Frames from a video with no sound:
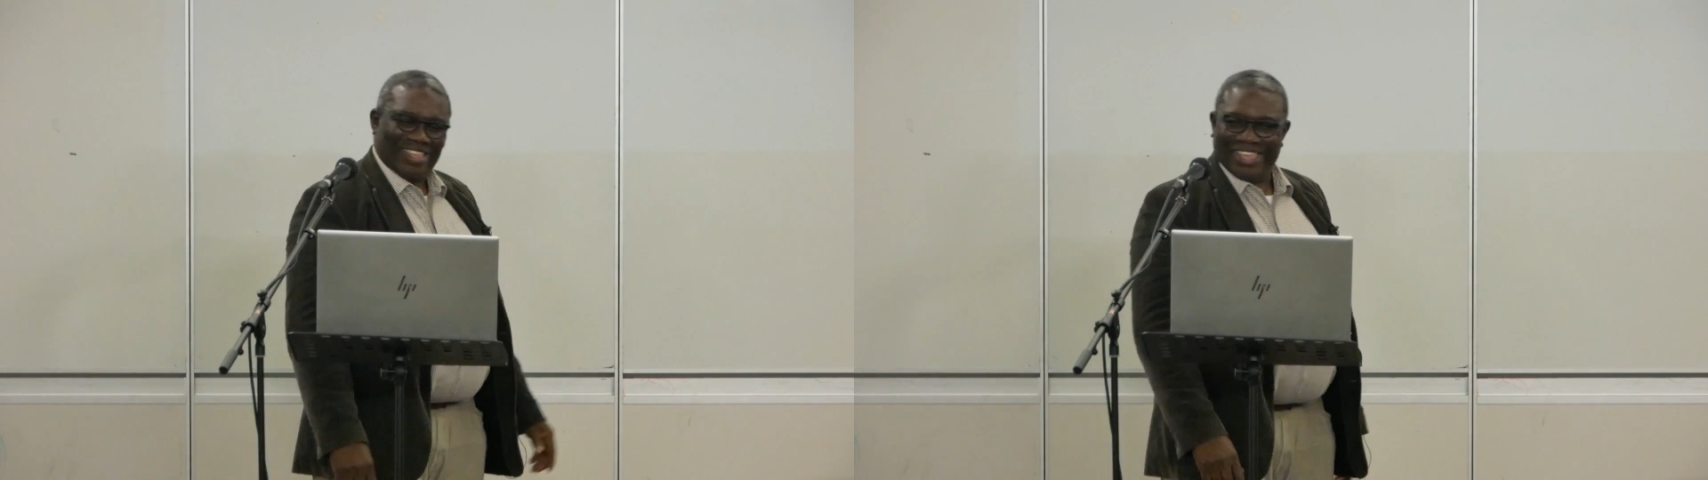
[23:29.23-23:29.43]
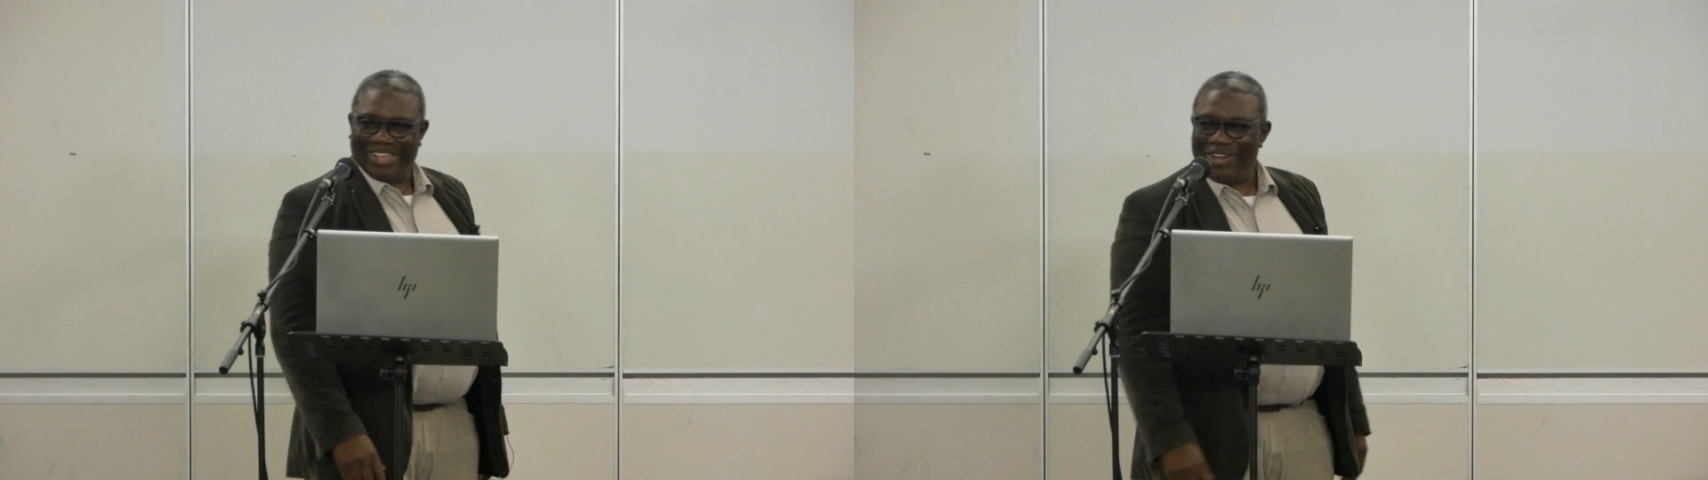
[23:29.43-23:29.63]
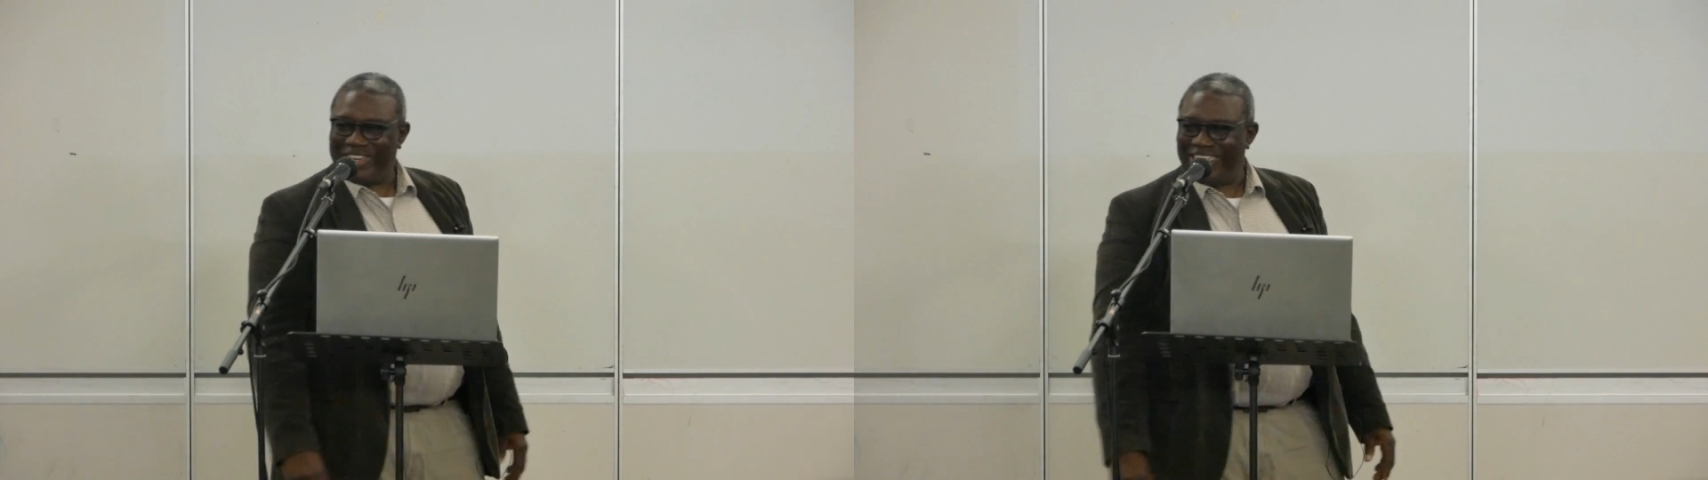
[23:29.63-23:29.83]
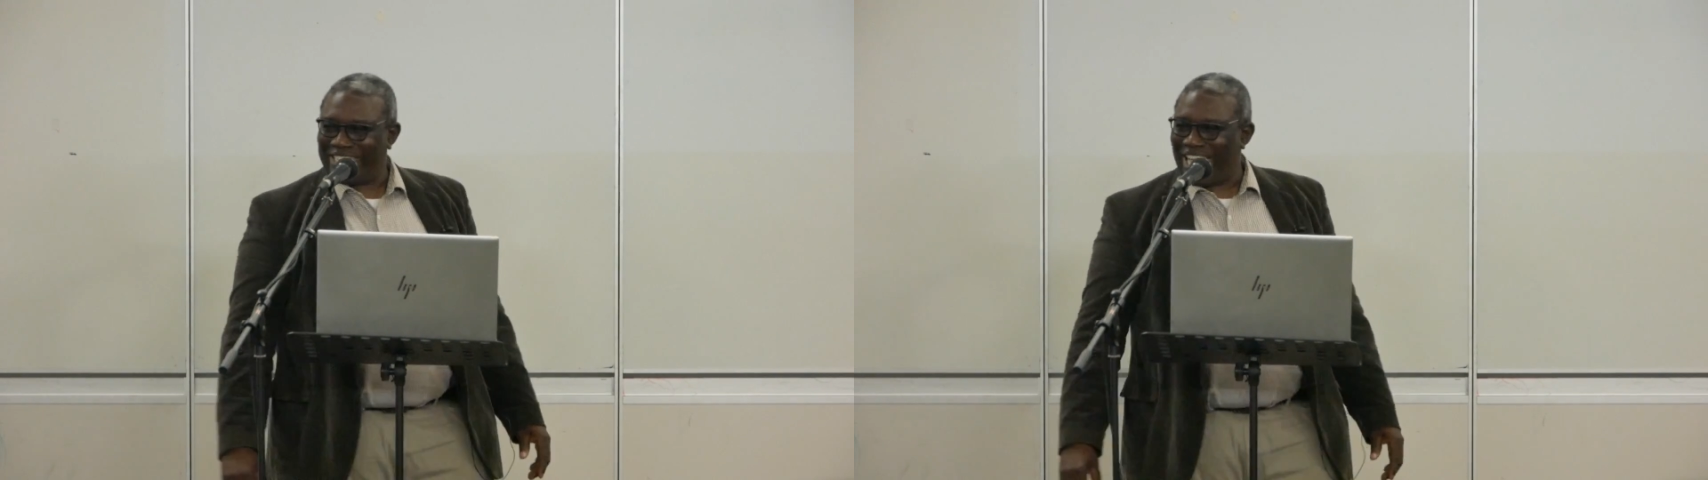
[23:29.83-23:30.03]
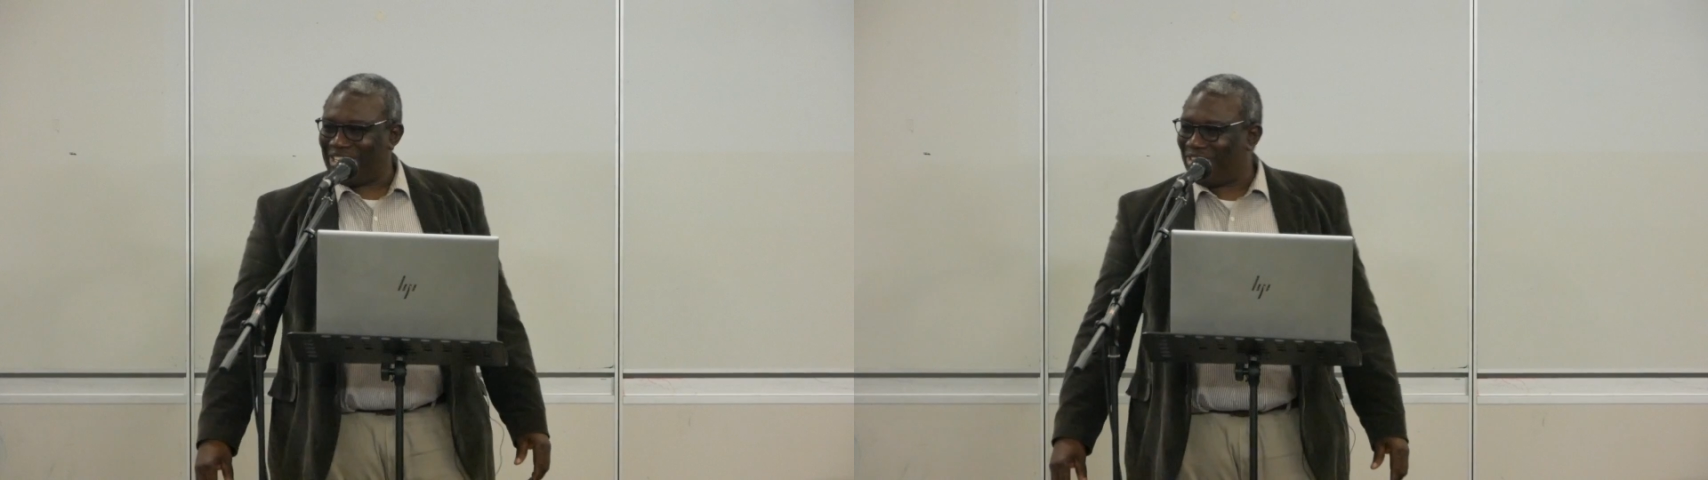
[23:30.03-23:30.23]

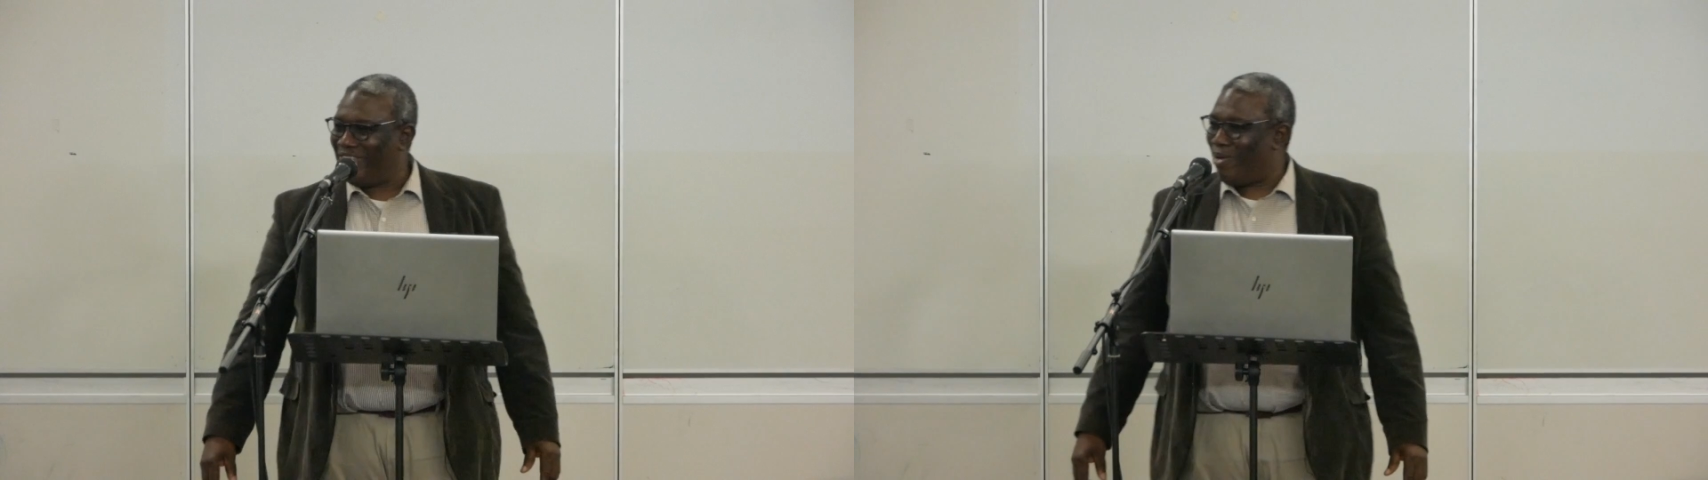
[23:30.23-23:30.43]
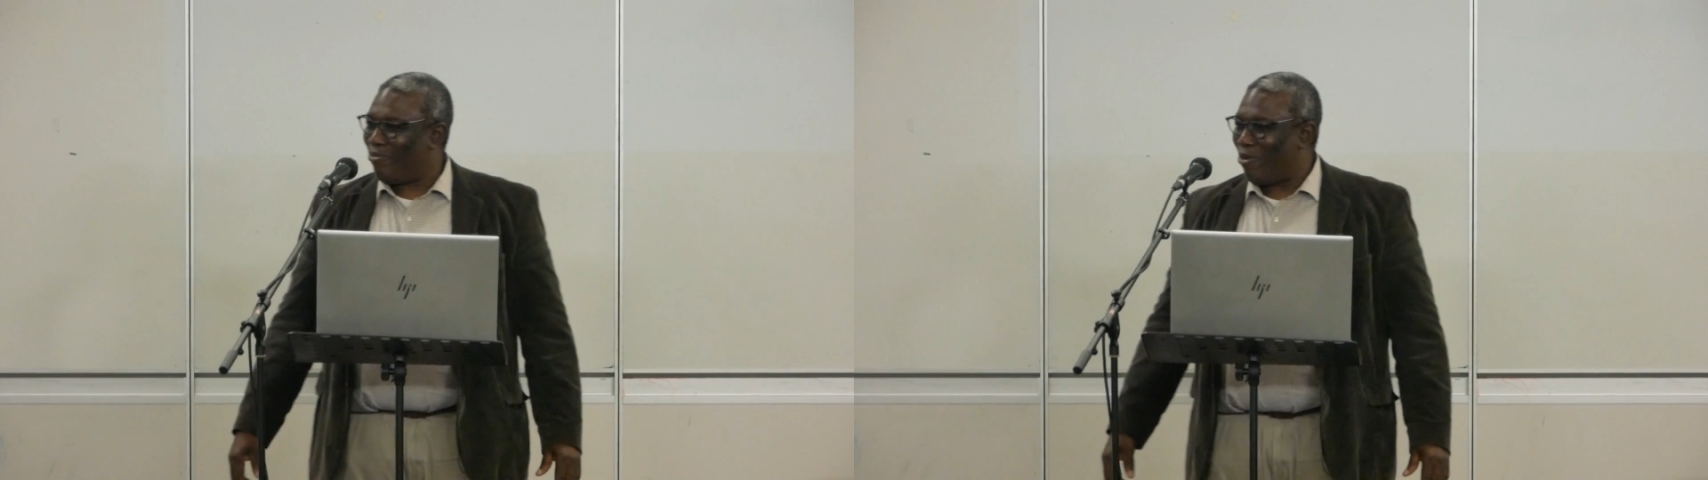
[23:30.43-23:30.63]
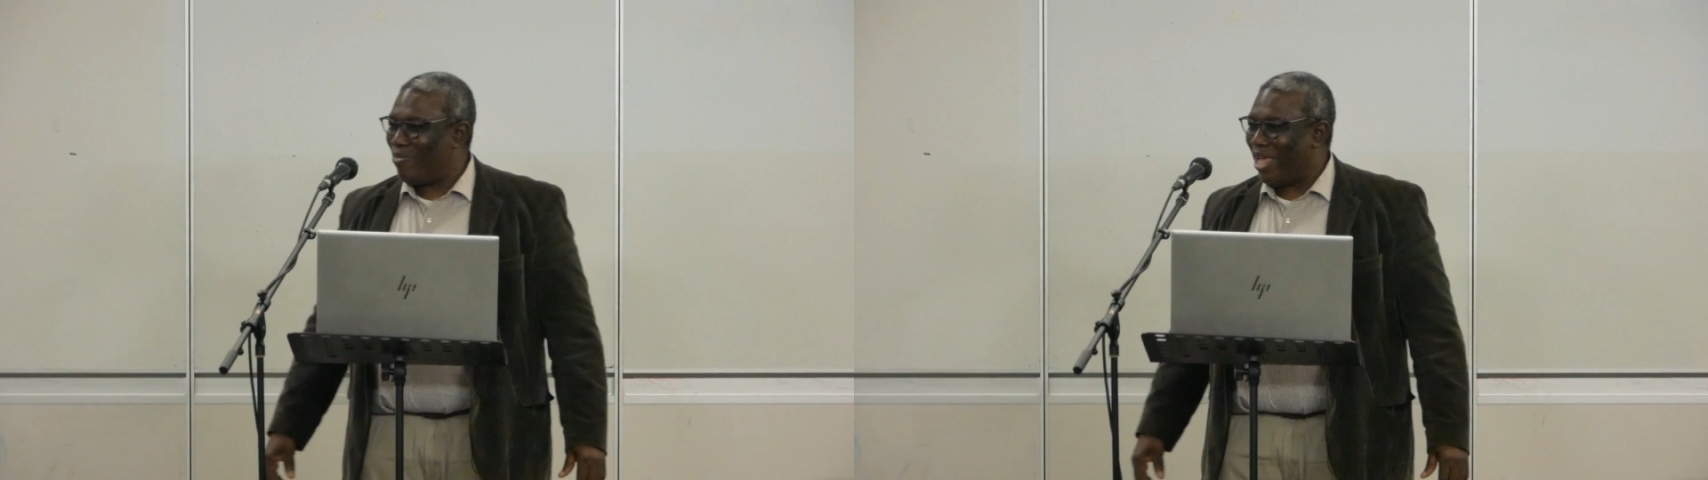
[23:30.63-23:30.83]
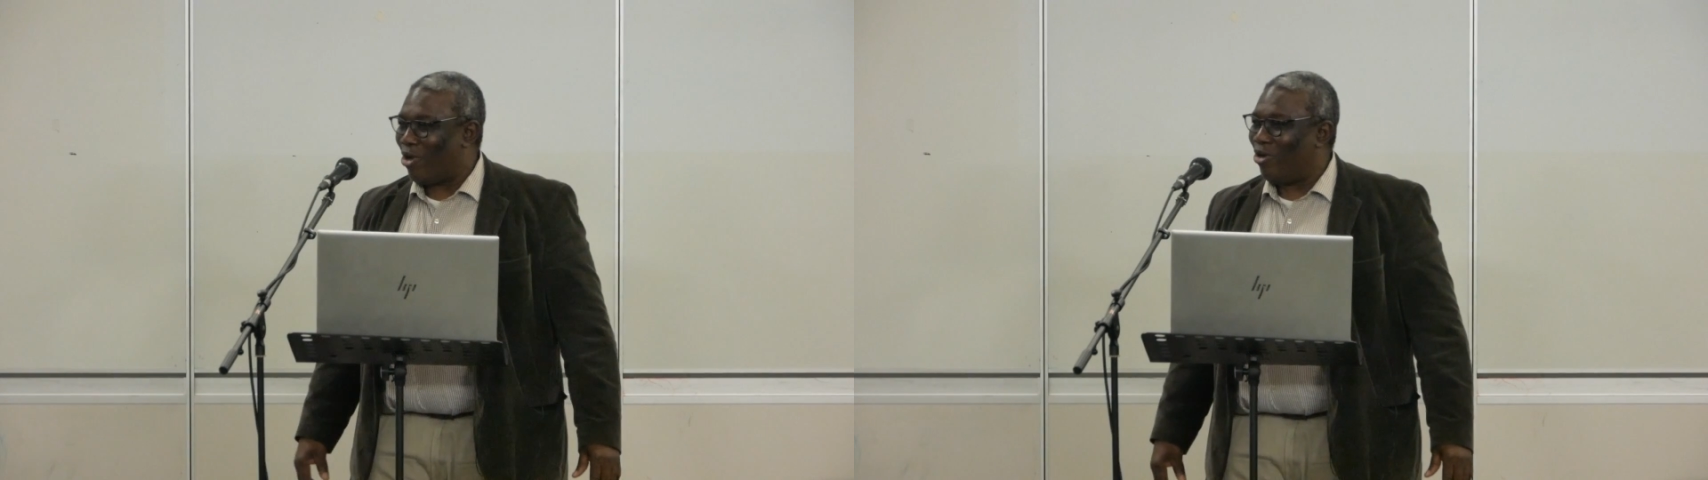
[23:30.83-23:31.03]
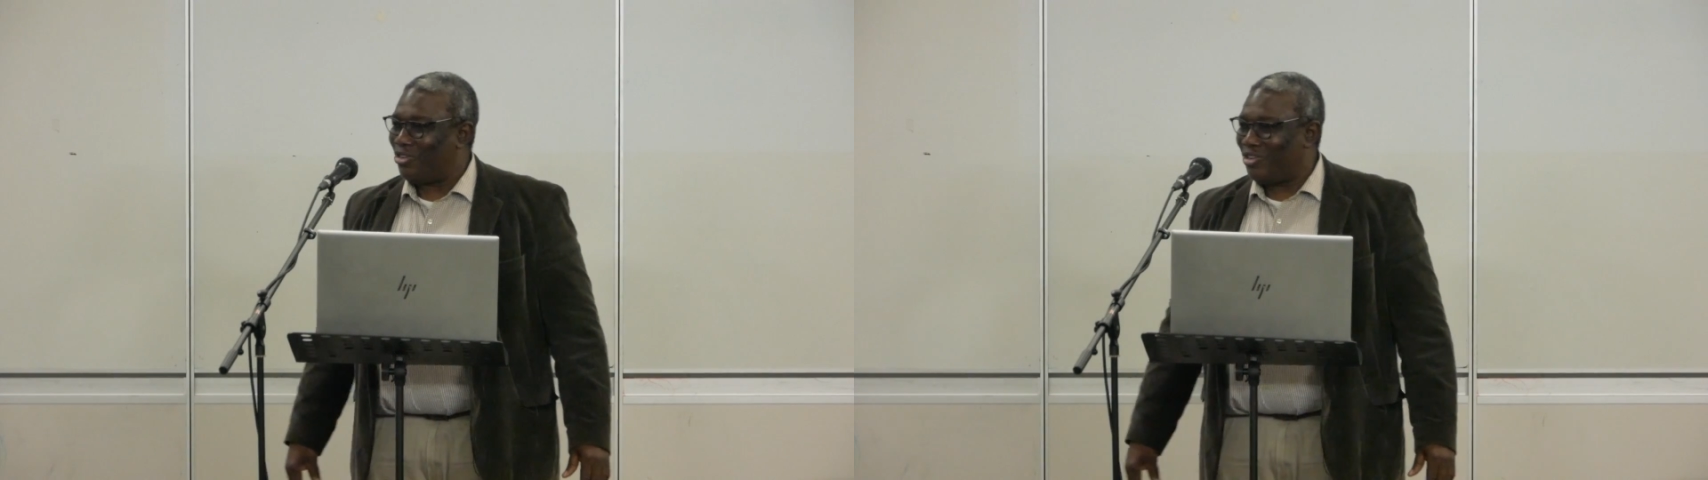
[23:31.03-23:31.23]
is scattering them from their
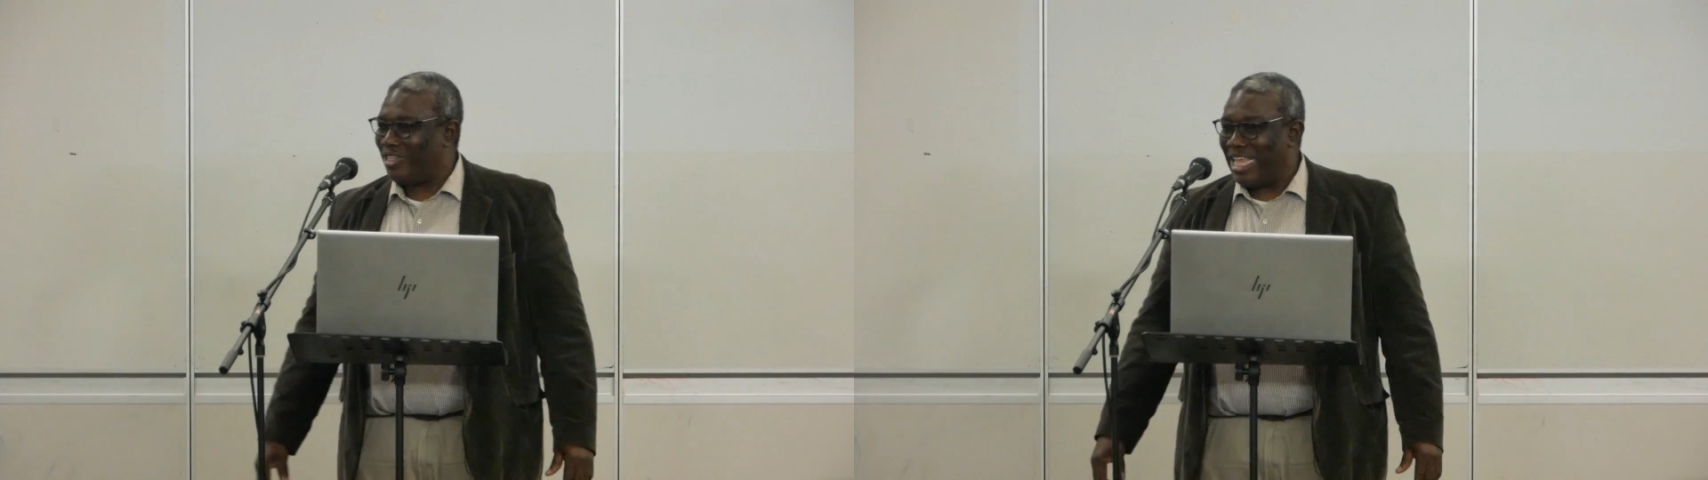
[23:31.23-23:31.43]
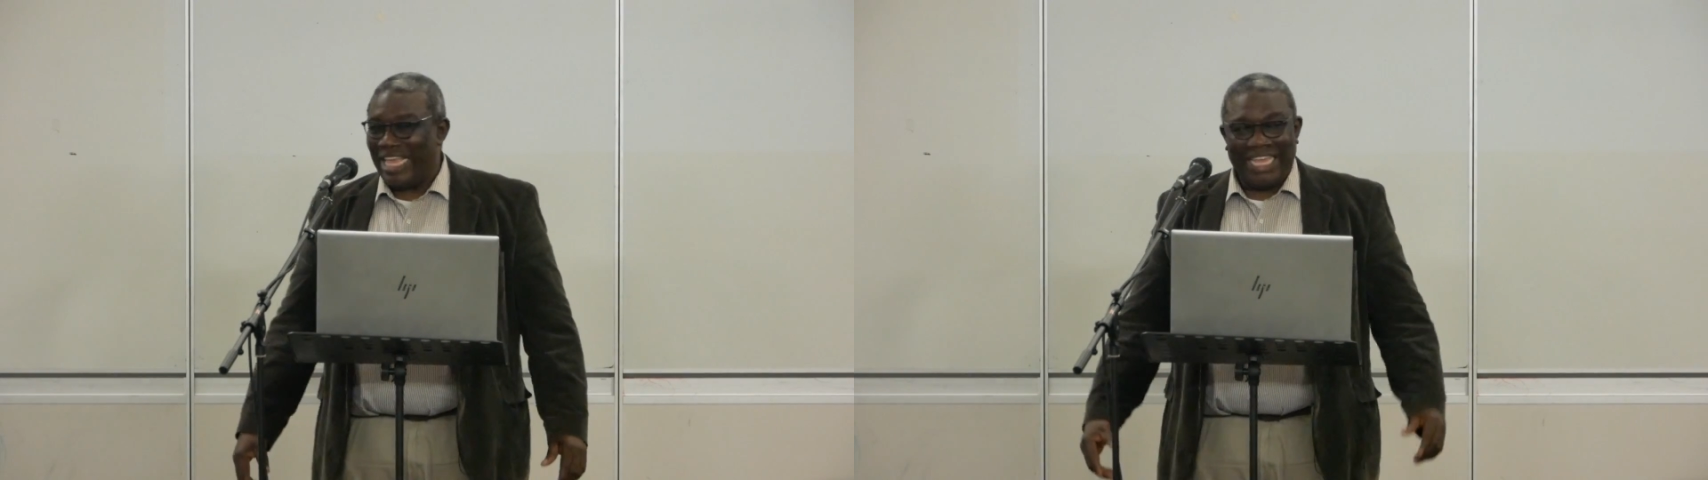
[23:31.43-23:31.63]
countries.